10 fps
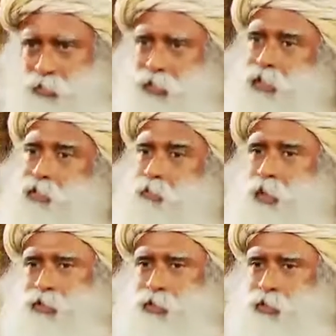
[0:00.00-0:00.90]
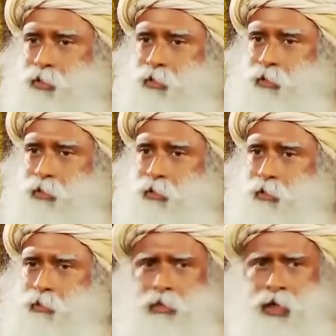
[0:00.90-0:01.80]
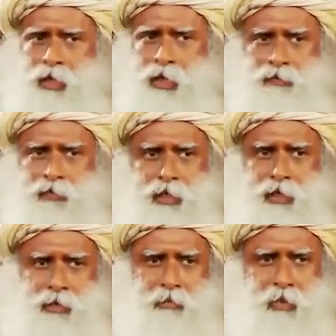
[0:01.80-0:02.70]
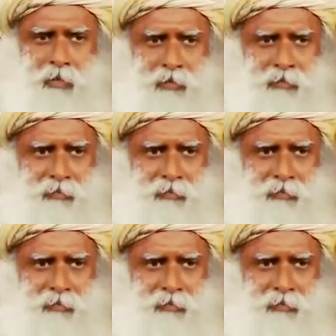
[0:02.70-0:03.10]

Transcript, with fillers: There is a budget. You can't ask for anything more.